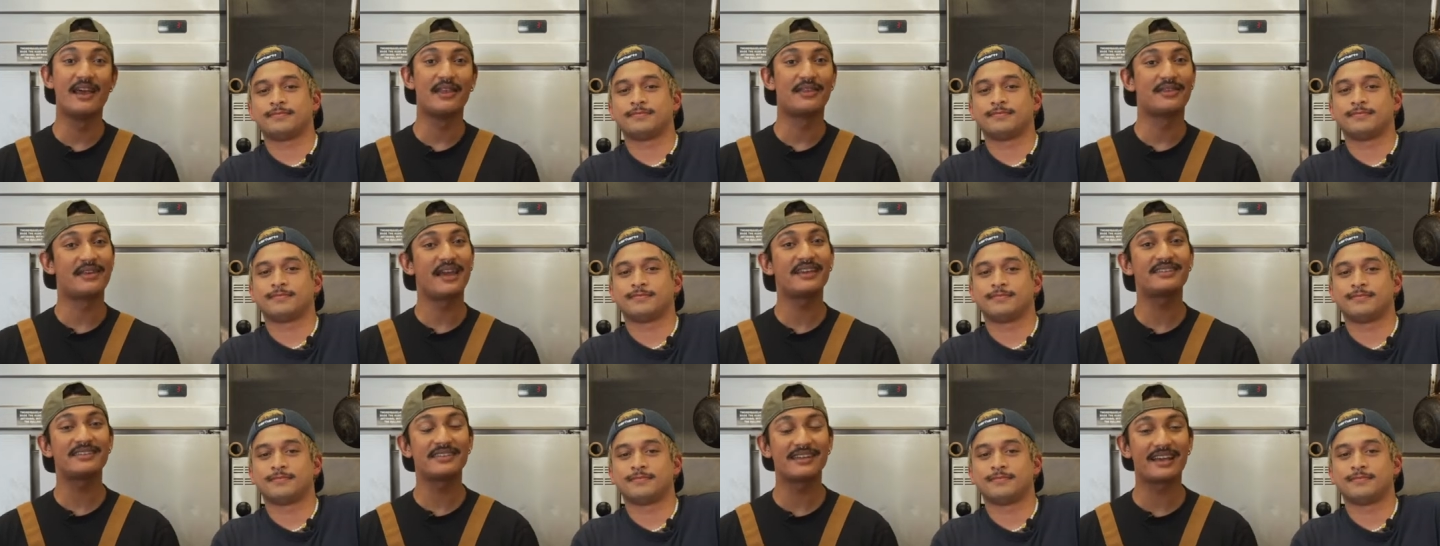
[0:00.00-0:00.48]

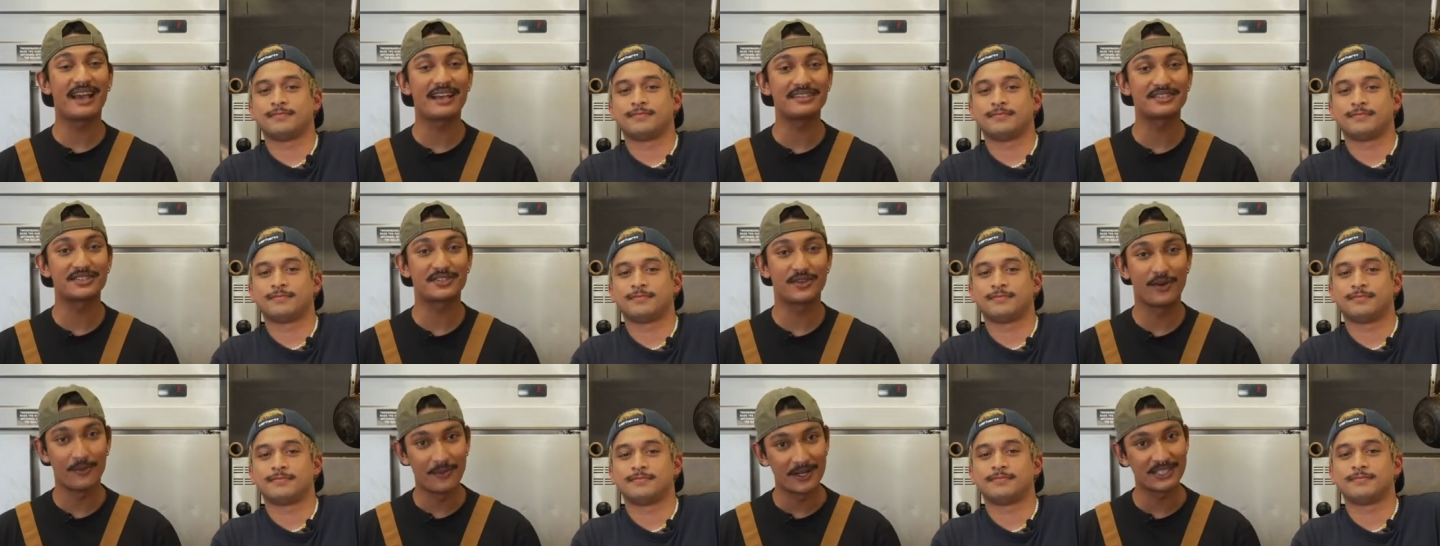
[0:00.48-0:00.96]
Speaker 1: Thank you guys
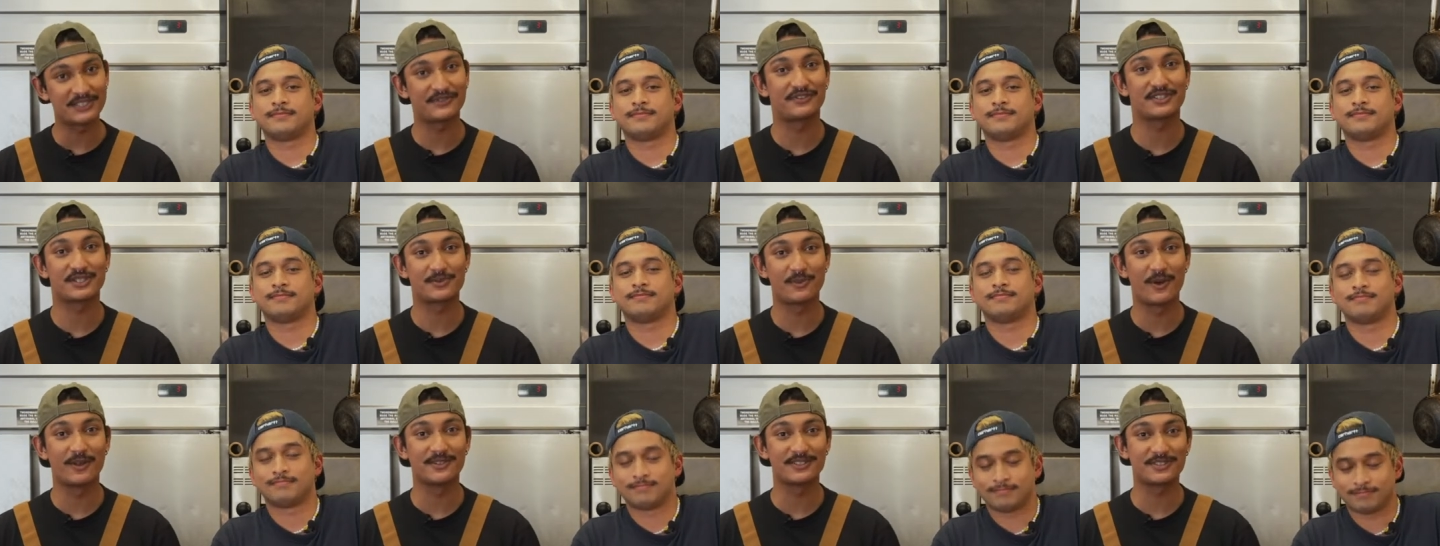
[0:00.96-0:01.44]
so much for
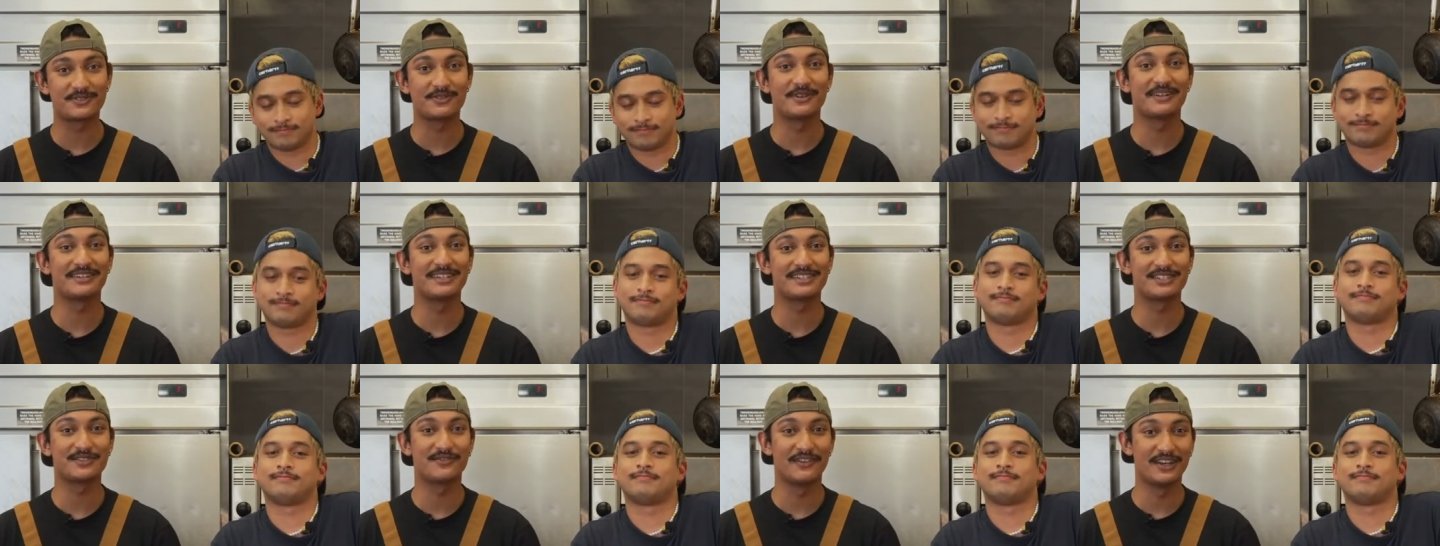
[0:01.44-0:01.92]
sponsoring
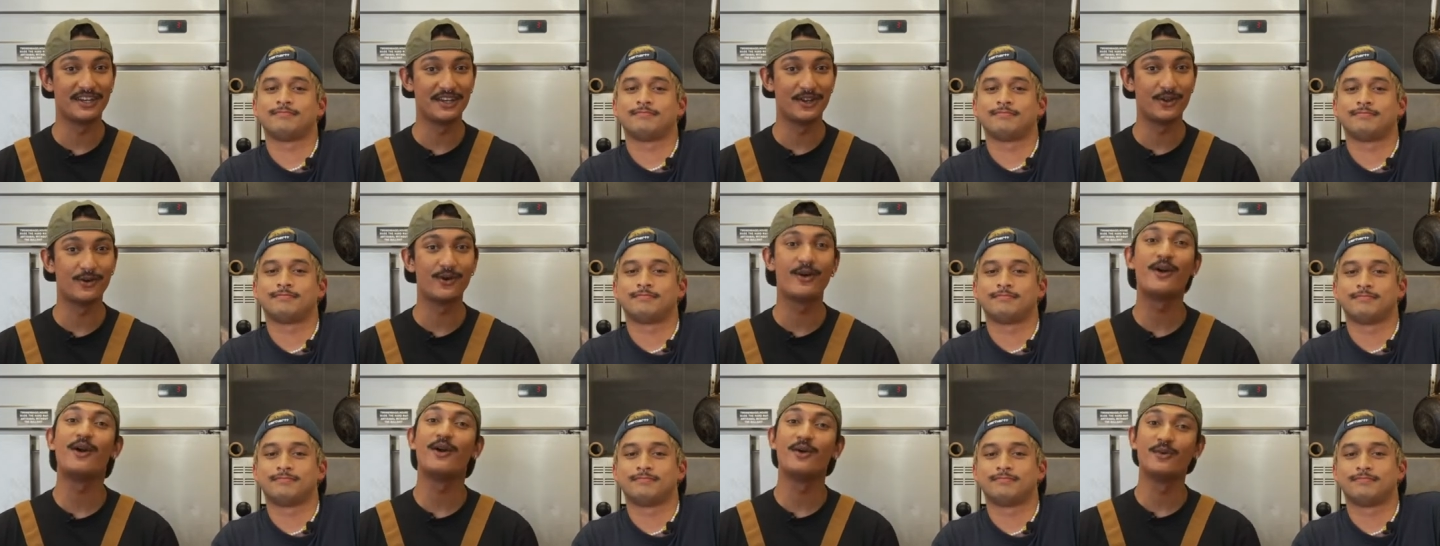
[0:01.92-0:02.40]
this video.
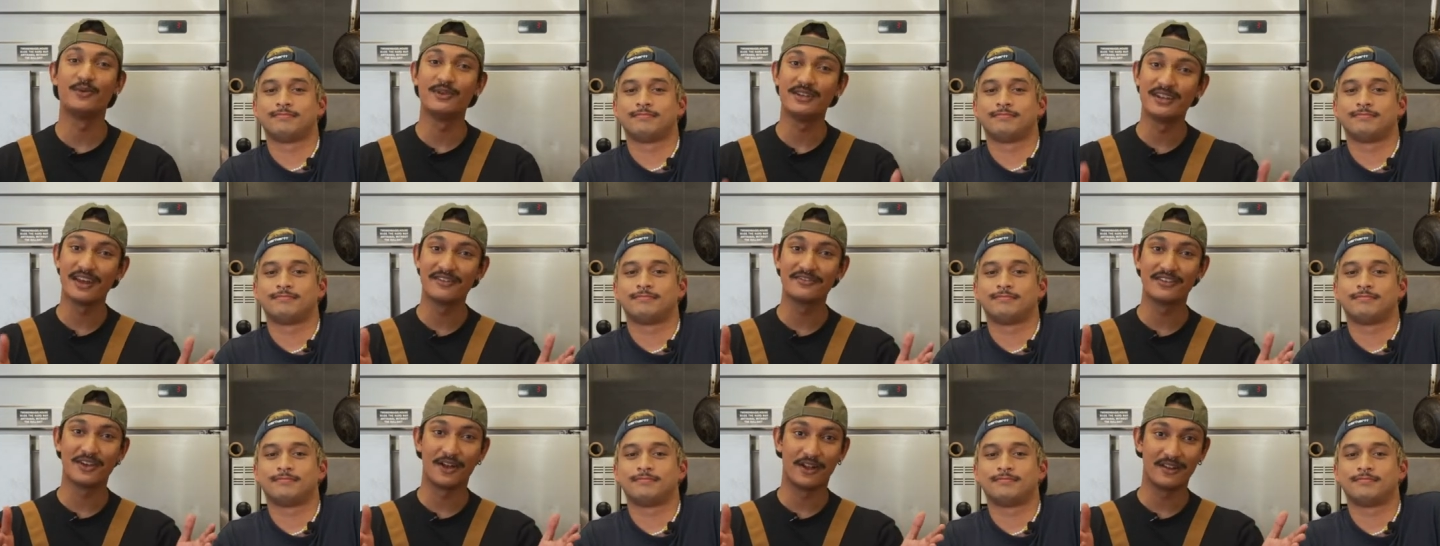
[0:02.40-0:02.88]
We
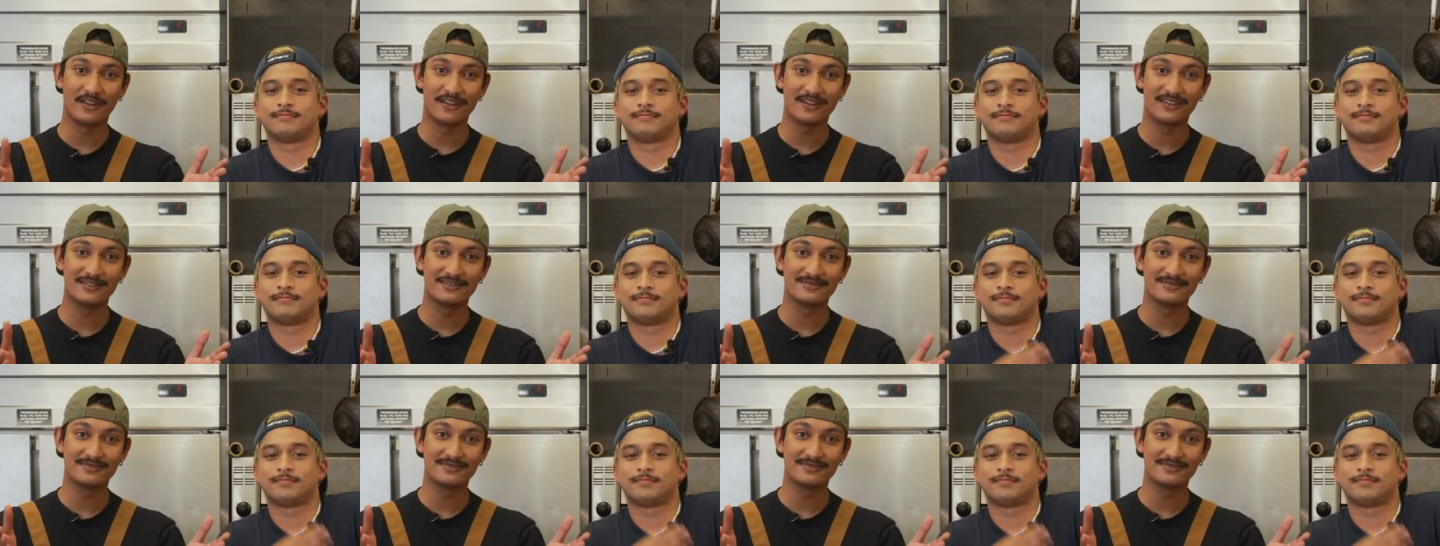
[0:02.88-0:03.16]
love y'all.